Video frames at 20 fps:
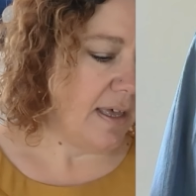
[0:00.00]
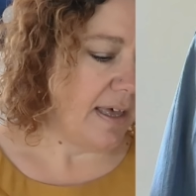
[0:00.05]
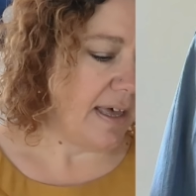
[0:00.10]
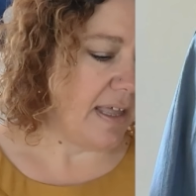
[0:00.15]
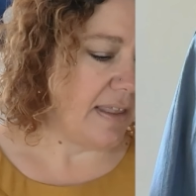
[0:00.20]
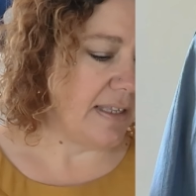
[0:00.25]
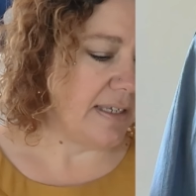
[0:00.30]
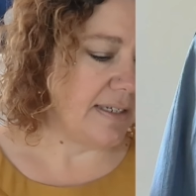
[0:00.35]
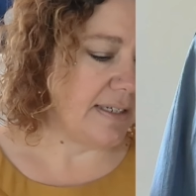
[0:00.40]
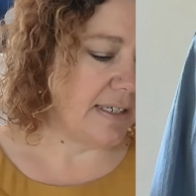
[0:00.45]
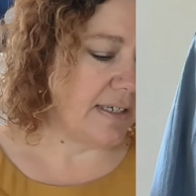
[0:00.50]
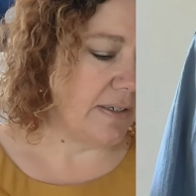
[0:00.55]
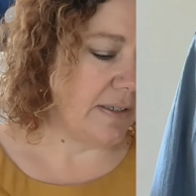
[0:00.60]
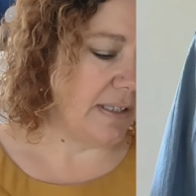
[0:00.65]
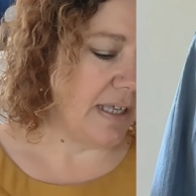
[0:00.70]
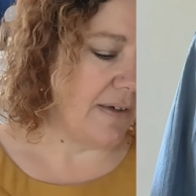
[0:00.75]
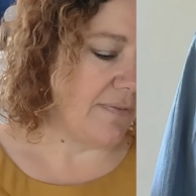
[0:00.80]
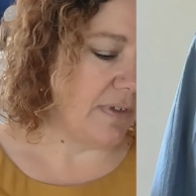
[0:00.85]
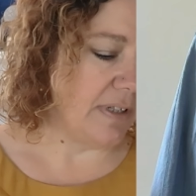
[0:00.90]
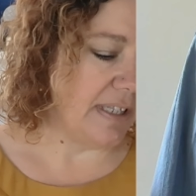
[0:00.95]
And the skill
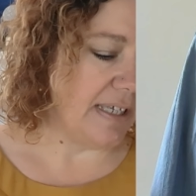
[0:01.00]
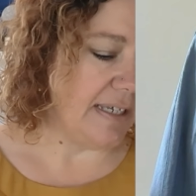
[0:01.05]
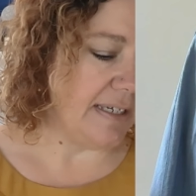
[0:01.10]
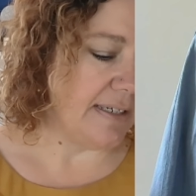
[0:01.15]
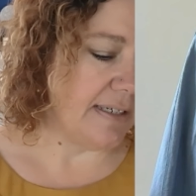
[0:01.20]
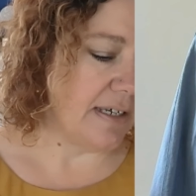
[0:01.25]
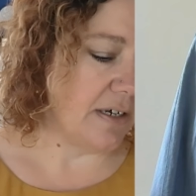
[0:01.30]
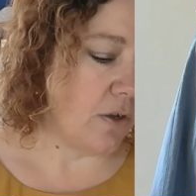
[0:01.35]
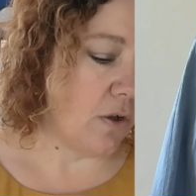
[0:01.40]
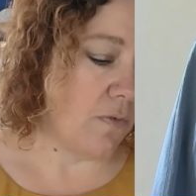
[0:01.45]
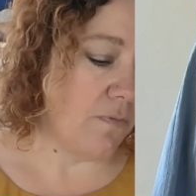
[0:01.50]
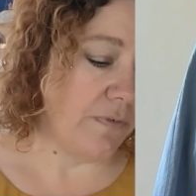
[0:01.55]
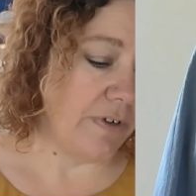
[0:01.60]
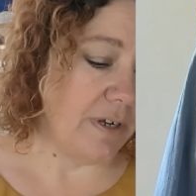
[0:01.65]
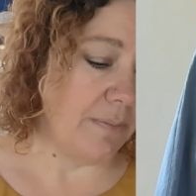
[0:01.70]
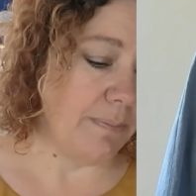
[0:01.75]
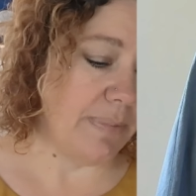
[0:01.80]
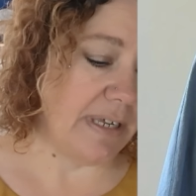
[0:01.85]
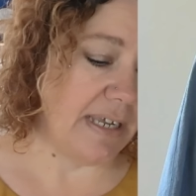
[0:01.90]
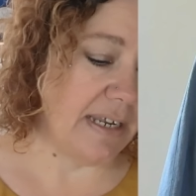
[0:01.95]
level is a
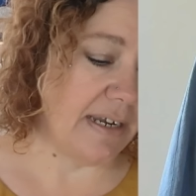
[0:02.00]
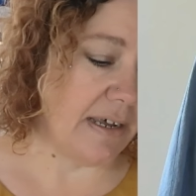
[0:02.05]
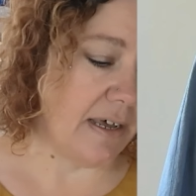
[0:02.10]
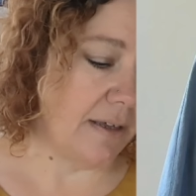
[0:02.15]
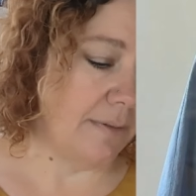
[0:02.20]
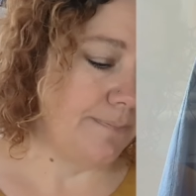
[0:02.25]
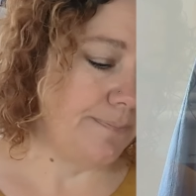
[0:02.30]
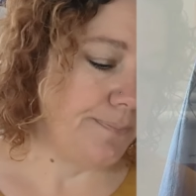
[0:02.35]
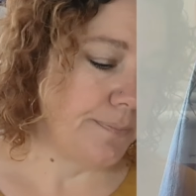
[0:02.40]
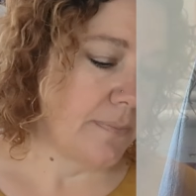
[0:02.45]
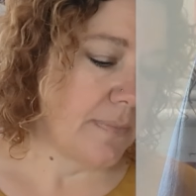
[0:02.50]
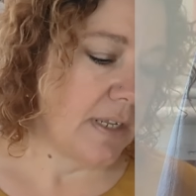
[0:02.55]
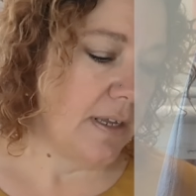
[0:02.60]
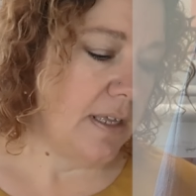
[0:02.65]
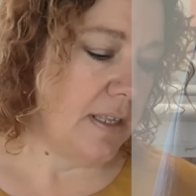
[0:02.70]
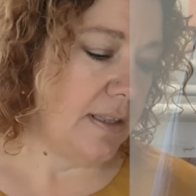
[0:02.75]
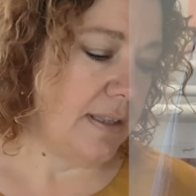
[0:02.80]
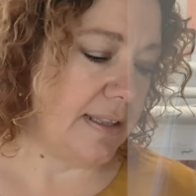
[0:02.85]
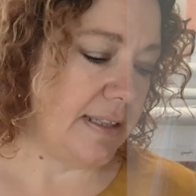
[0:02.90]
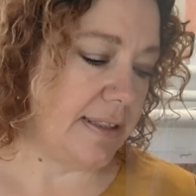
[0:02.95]
confident beginner.
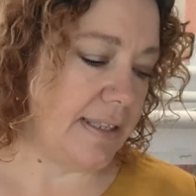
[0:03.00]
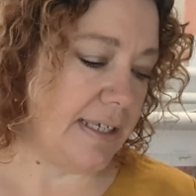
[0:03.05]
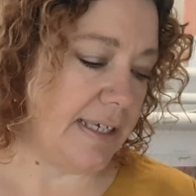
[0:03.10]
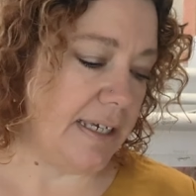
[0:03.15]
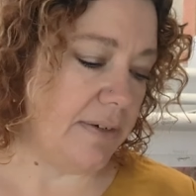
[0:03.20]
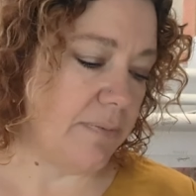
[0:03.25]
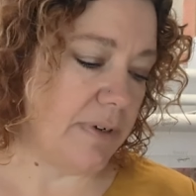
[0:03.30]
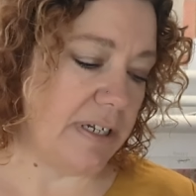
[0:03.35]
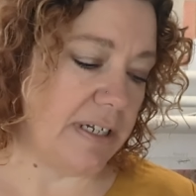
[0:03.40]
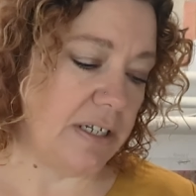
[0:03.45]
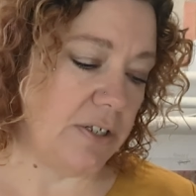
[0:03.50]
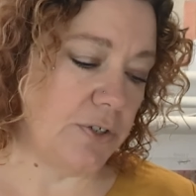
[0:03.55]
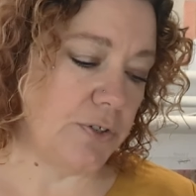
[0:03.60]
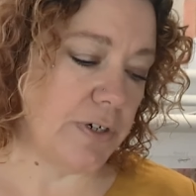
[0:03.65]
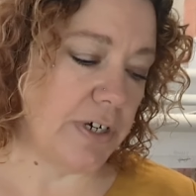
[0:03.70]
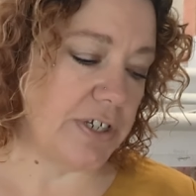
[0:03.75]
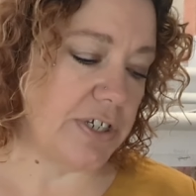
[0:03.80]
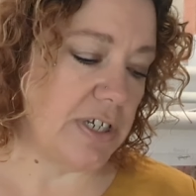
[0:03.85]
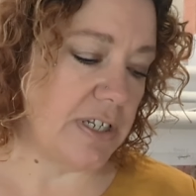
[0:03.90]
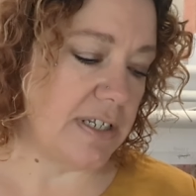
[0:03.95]
The written
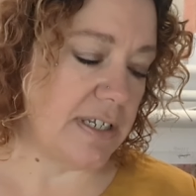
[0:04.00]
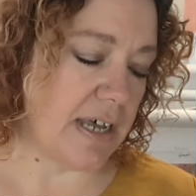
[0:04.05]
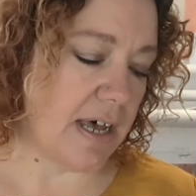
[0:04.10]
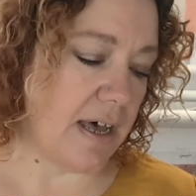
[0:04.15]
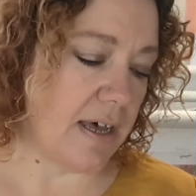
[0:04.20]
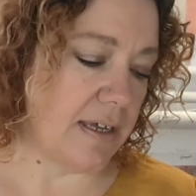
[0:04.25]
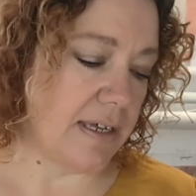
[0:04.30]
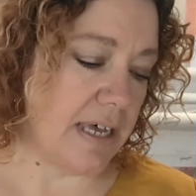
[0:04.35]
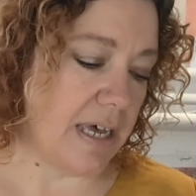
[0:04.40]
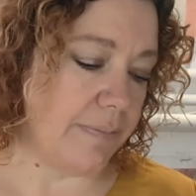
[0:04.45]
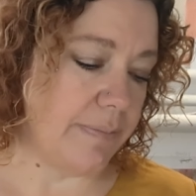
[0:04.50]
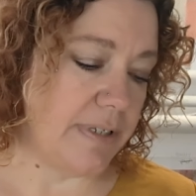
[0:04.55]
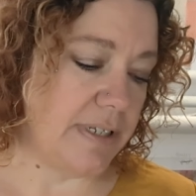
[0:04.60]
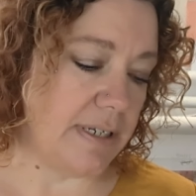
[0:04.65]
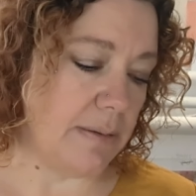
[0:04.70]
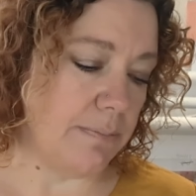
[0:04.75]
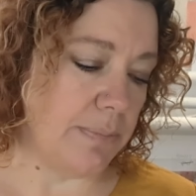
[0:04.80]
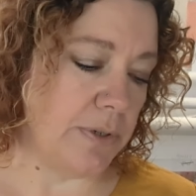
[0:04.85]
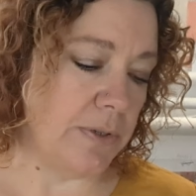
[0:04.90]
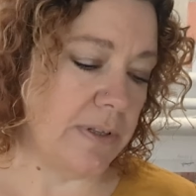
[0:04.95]
instructions are kept
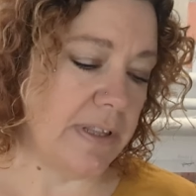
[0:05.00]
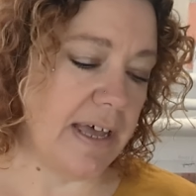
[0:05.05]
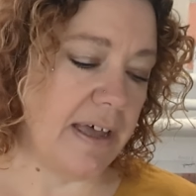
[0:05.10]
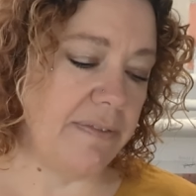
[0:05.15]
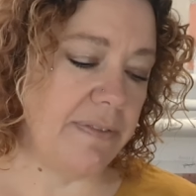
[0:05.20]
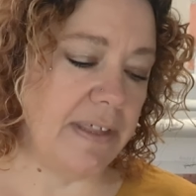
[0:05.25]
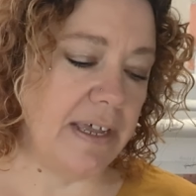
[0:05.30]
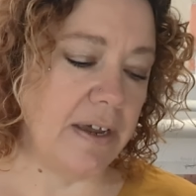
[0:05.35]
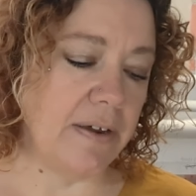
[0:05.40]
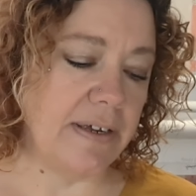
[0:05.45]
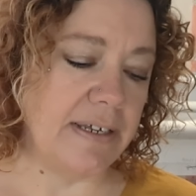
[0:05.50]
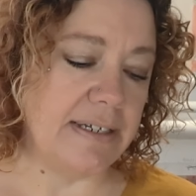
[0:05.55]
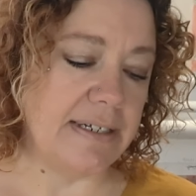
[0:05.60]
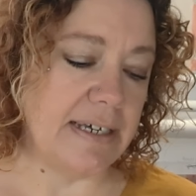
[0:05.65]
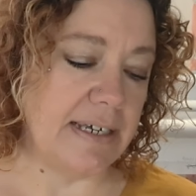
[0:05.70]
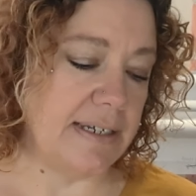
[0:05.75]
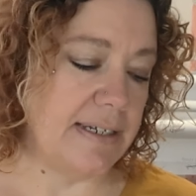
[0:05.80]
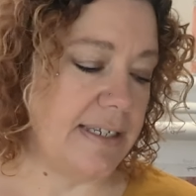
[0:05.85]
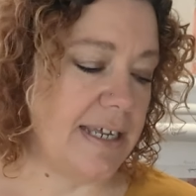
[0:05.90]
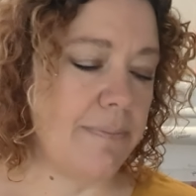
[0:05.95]
simple and there is
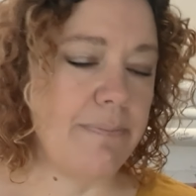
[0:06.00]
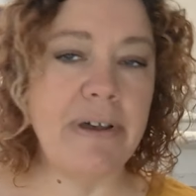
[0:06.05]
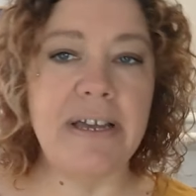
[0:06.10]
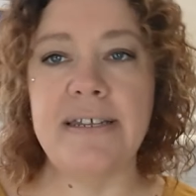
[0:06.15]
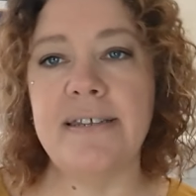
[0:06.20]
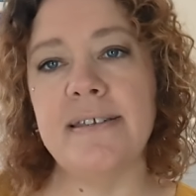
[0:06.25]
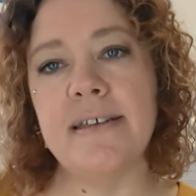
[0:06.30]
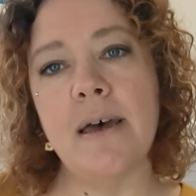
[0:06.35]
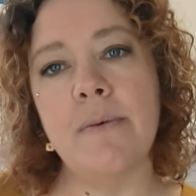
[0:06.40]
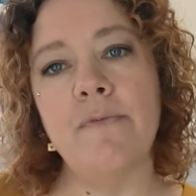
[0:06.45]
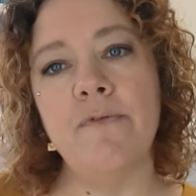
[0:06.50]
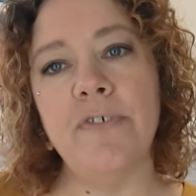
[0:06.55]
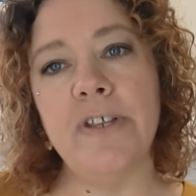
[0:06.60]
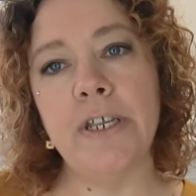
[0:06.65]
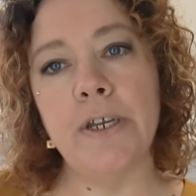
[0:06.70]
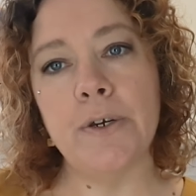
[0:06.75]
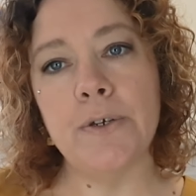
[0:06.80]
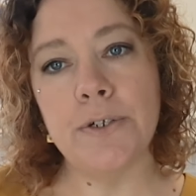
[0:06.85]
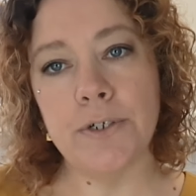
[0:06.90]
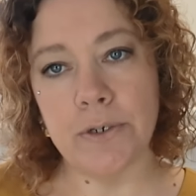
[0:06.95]
a step-by-step
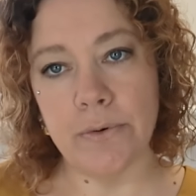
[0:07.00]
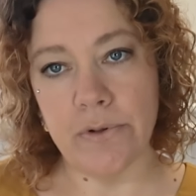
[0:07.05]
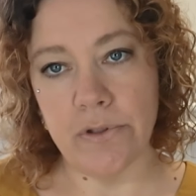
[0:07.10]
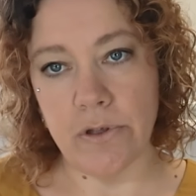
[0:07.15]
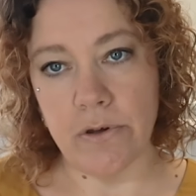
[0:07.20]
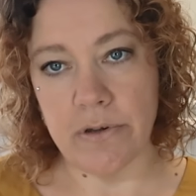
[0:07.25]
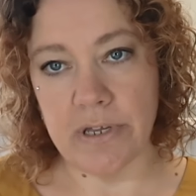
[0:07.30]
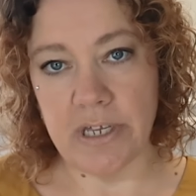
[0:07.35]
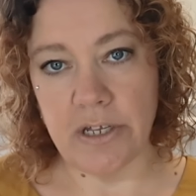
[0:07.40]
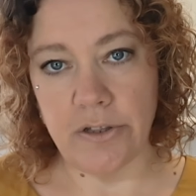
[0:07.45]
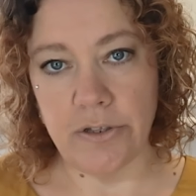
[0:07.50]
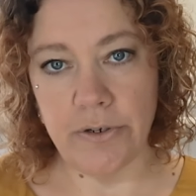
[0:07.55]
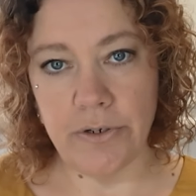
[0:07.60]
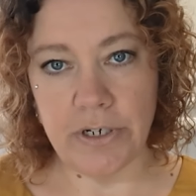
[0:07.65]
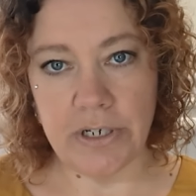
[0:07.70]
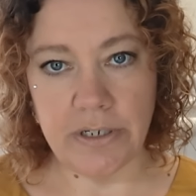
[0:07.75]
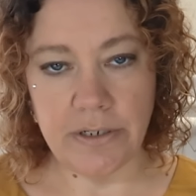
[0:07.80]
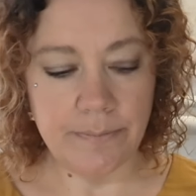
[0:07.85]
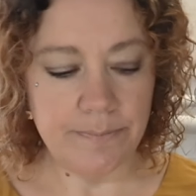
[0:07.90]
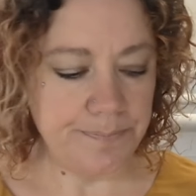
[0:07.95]
video sew along
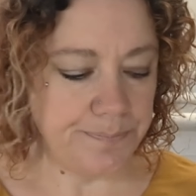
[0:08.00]
included.